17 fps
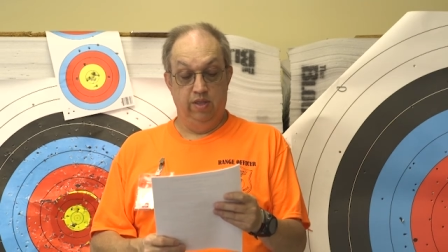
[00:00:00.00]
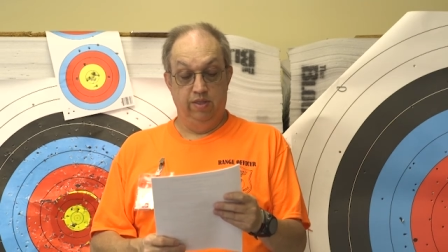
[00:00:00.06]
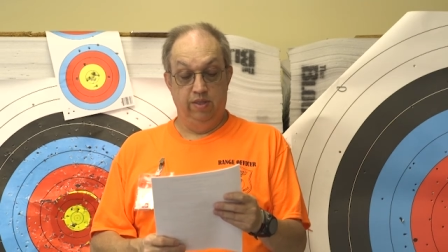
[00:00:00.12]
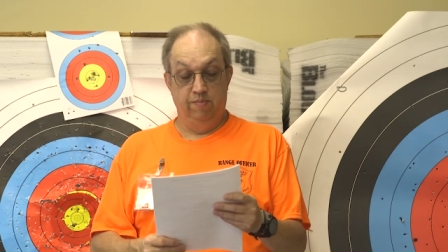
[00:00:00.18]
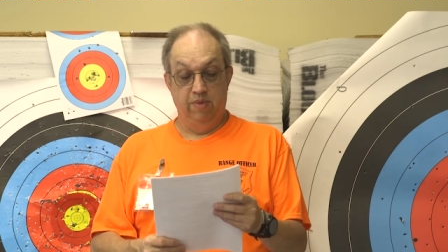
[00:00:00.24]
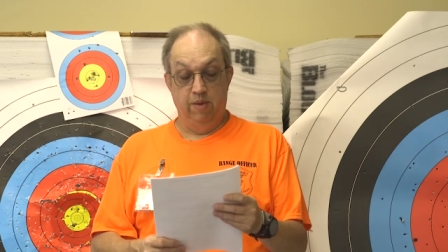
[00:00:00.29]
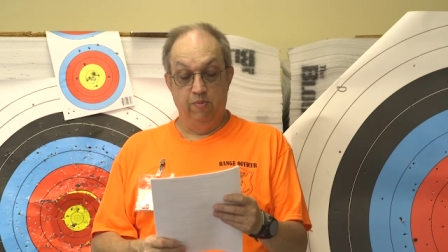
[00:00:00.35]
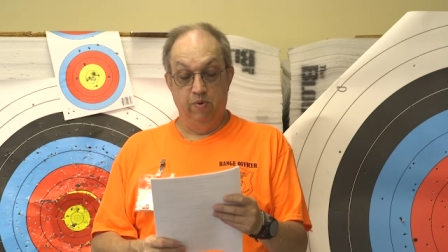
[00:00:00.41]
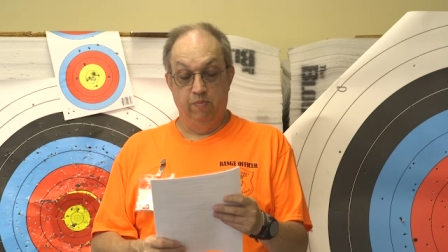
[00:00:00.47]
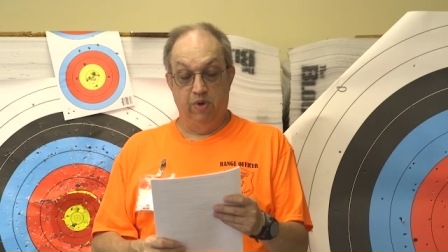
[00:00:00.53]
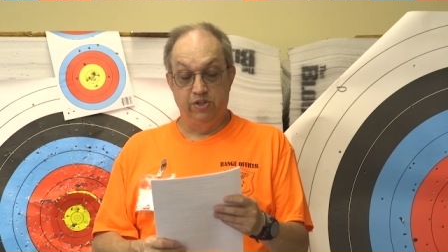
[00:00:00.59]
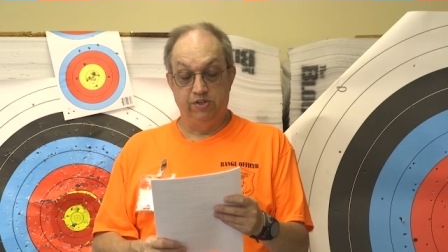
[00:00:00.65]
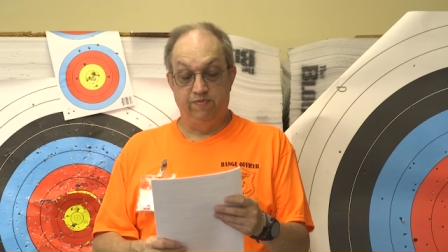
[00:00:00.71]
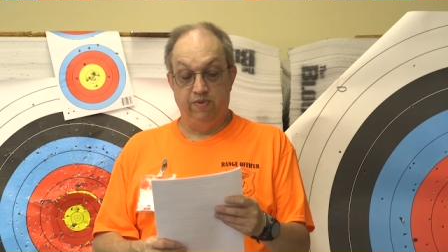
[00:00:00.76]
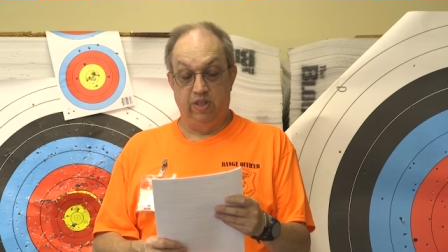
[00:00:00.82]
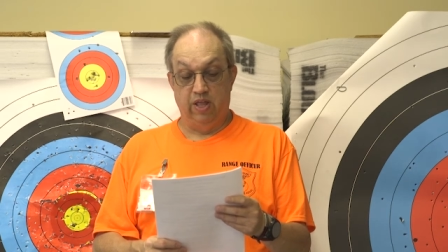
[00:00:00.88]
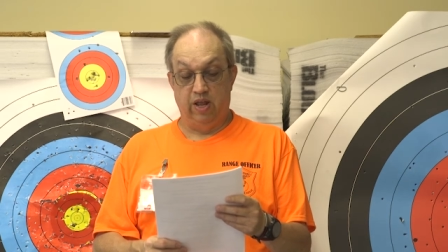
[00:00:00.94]
The member
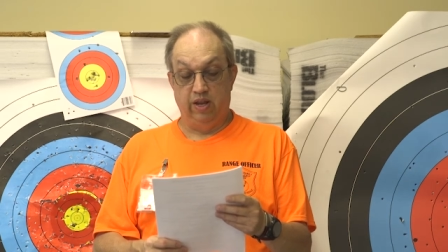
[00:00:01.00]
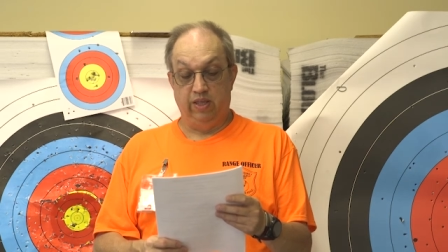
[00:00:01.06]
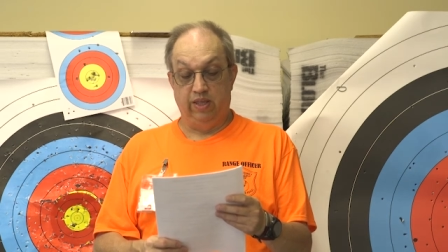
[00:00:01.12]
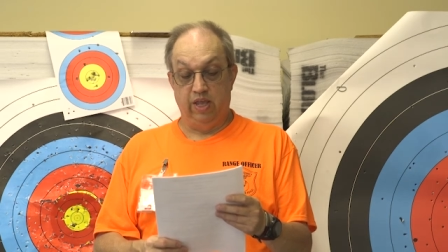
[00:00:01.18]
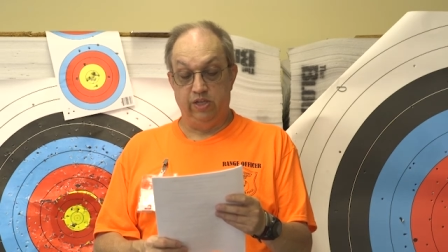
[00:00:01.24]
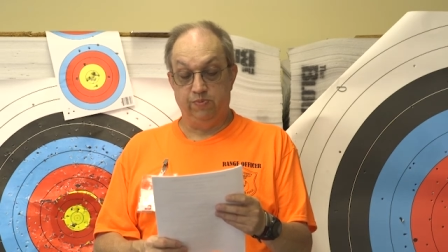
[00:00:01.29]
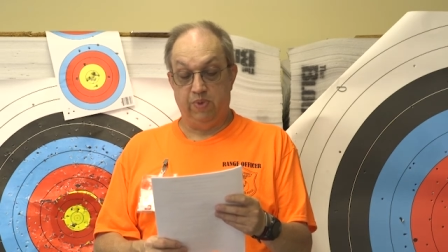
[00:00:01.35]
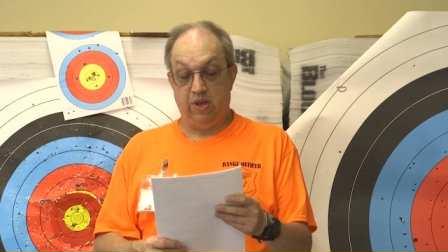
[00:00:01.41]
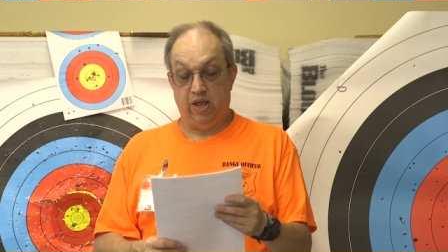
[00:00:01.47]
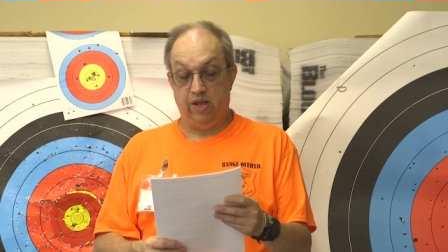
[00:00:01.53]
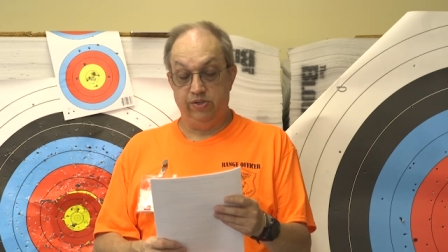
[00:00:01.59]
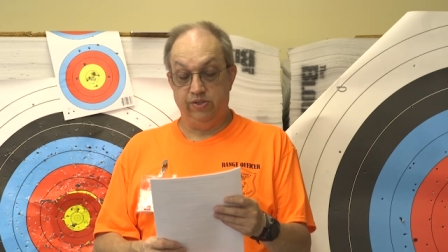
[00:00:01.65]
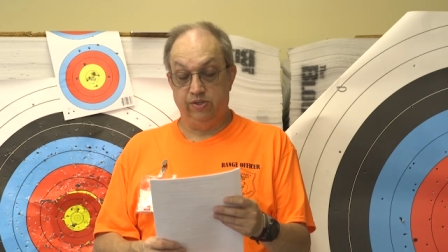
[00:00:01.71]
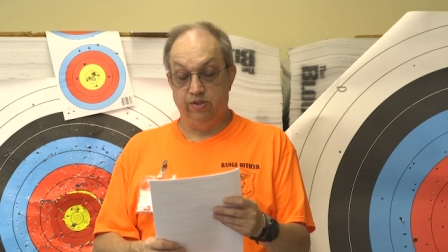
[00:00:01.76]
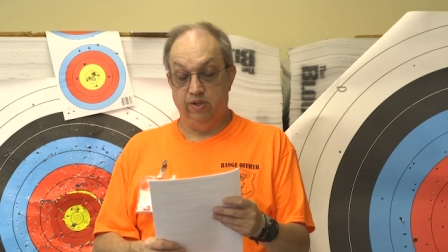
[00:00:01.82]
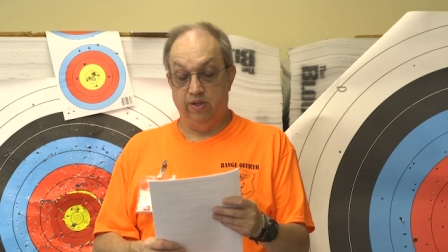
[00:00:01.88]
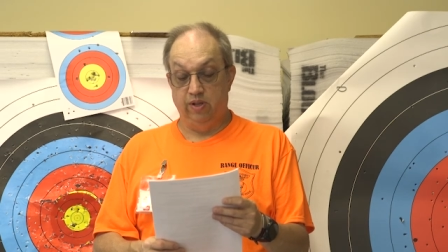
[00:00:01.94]
must fill out a guest
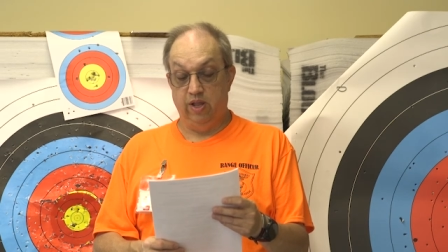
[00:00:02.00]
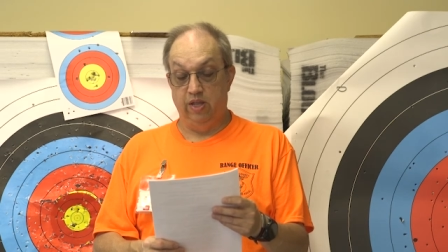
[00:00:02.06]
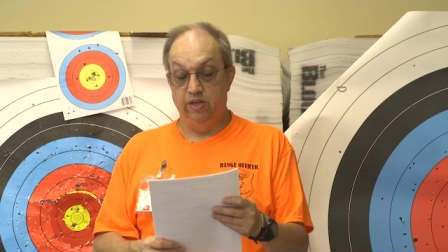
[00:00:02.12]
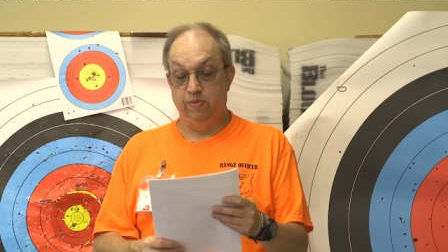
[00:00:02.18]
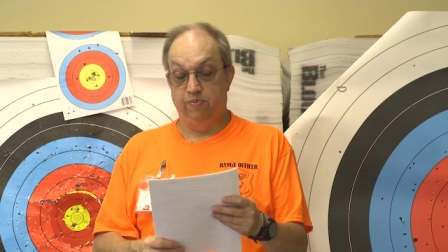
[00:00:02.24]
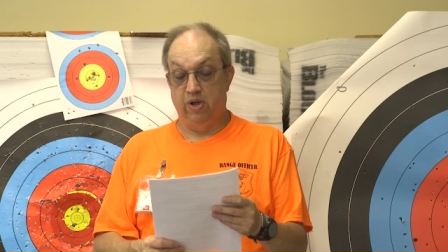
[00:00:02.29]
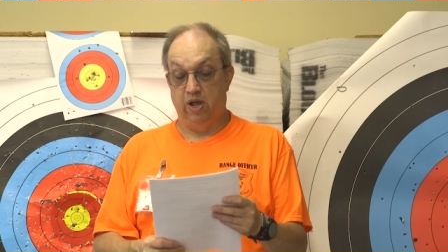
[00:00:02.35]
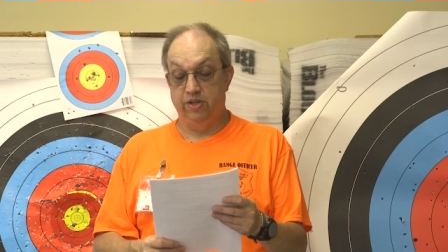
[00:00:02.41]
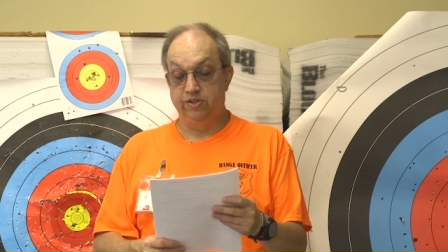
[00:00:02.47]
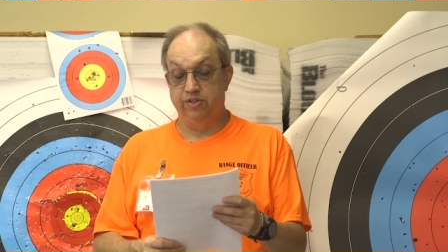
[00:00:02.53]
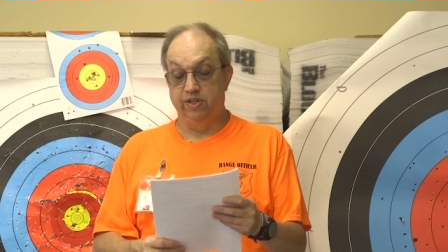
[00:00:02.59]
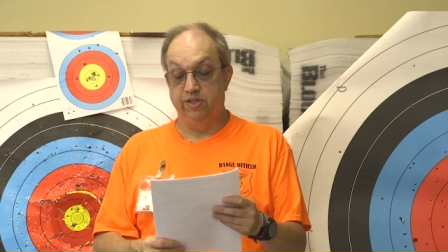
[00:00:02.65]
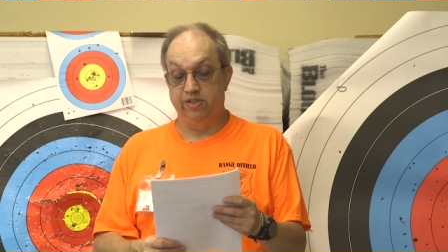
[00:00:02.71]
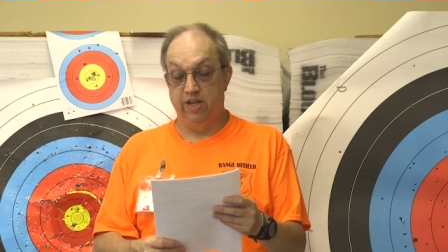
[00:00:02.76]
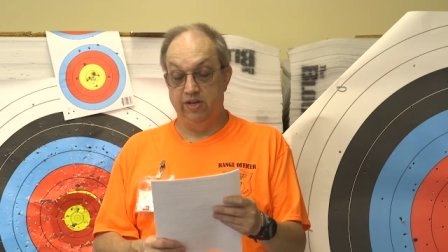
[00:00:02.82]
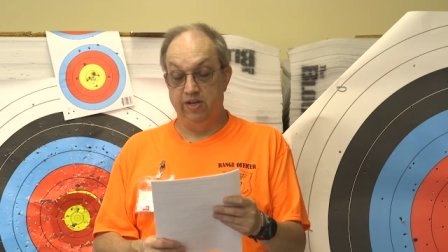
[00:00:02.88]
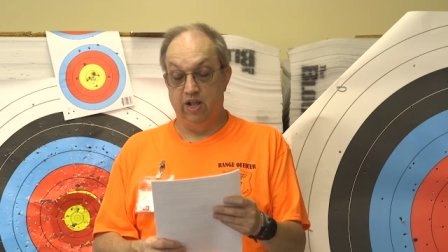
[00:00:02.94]
pass and deposit the
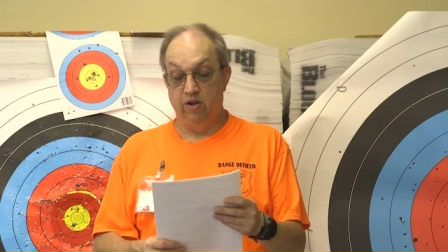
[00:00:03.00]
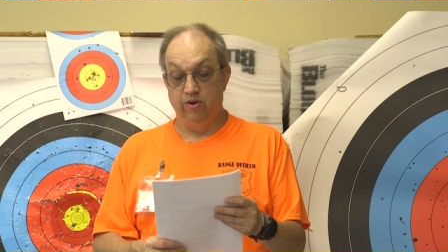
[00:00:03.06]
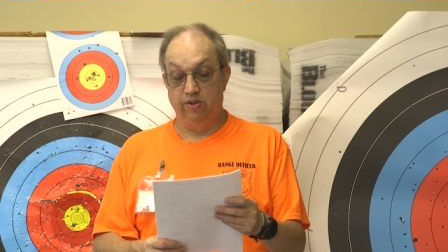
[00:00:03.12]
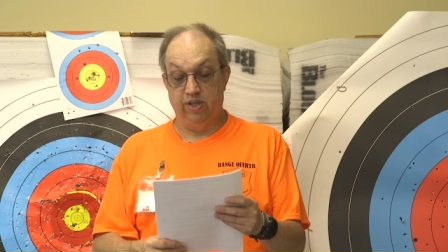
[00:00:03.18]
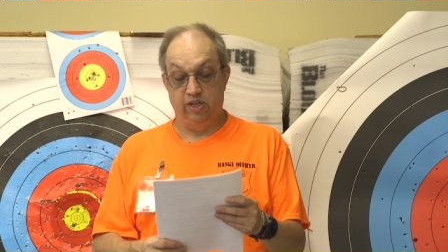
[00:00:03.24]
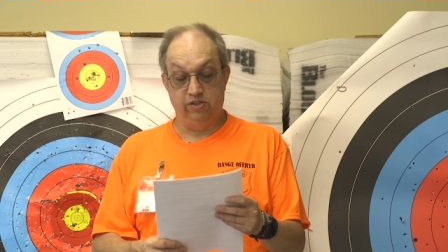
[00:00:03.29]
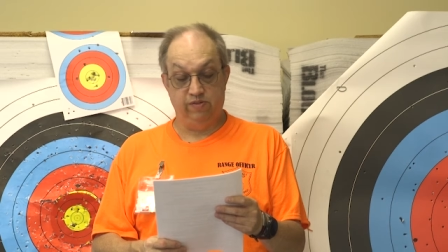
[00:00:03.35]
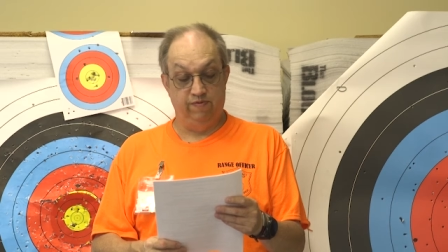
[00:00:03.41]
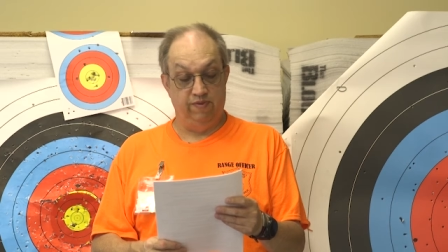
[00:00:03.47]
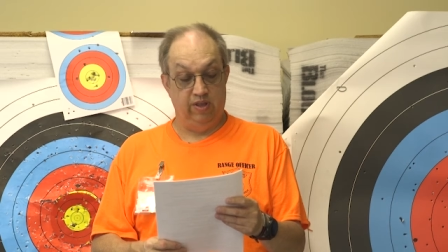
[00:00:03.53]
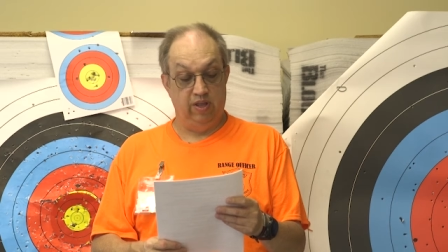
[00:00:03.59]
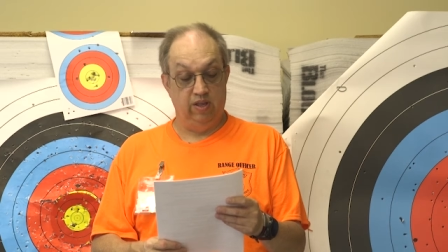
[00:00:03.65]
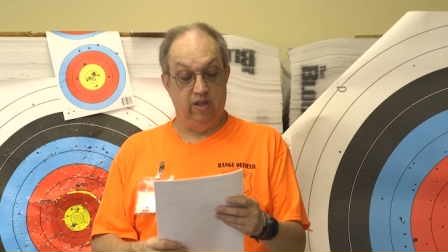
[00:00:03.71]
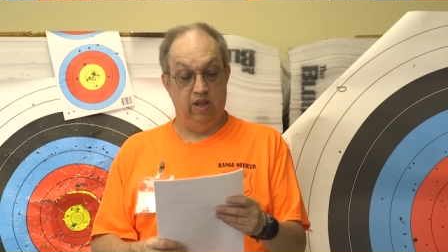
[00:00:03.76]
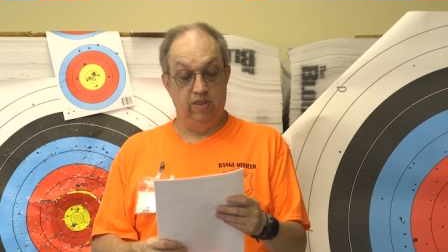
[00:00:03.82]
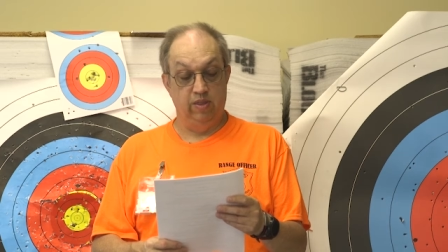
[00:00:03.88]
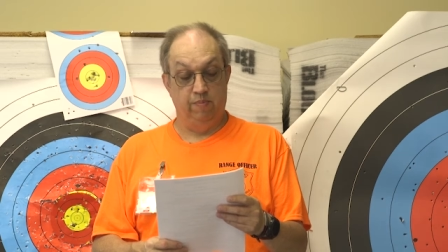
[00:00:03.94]
$10 guest
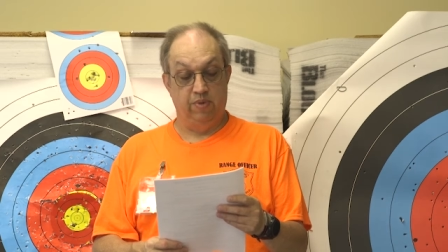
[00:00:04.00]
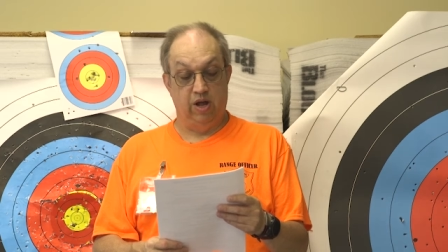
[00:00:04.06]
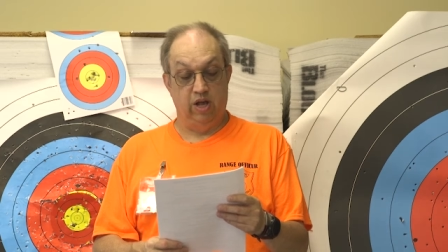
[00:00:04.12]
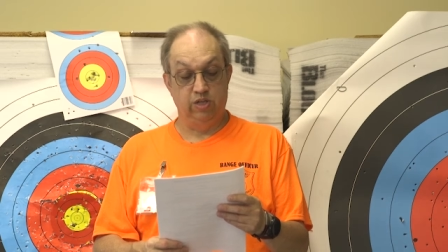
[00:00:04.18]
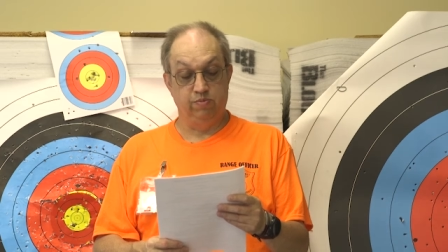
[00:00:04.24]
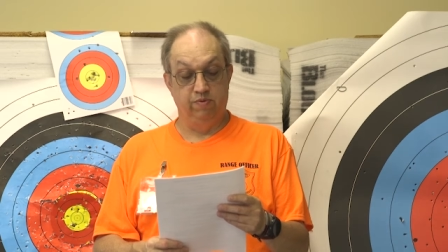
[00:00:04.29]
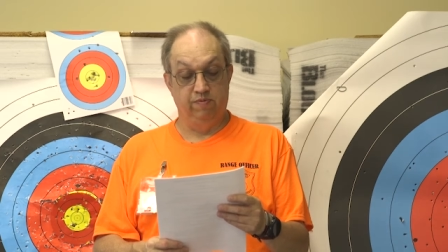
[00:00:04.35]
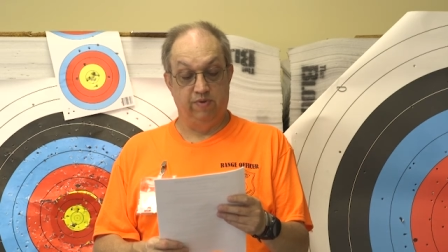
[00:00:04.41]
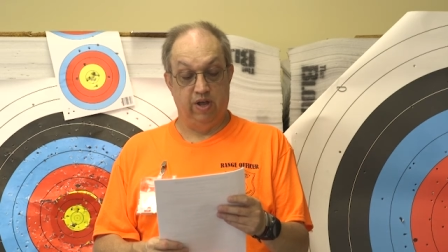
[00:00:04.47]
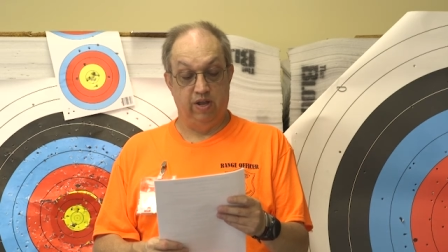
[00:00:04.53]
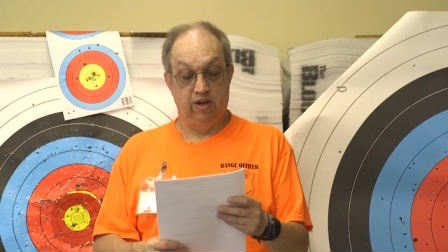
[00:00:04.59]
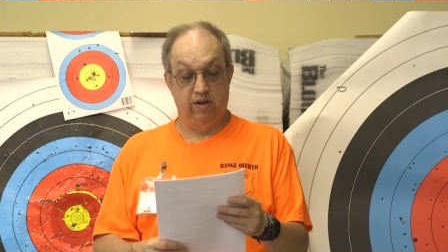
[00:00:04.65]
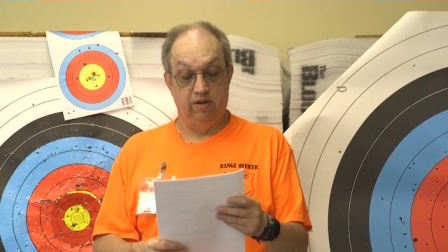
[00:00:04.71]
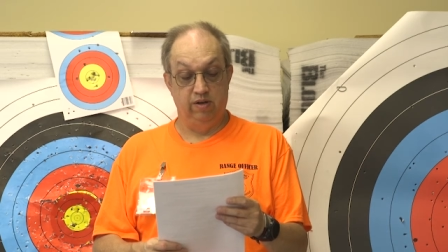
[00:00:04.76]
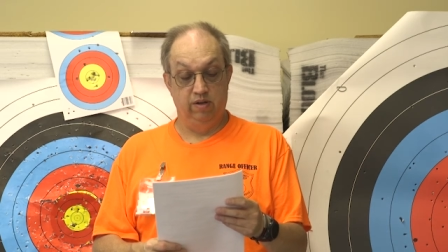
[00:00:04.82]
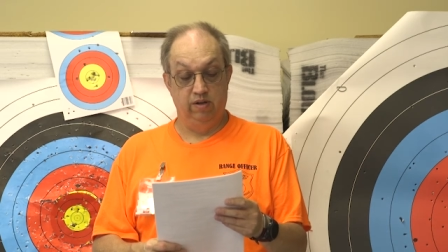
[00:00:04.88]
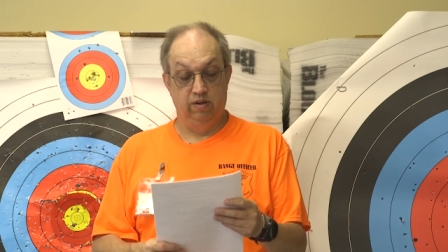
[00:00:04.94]
fee in the box
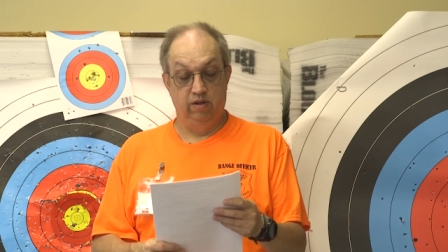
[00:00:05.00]
provided.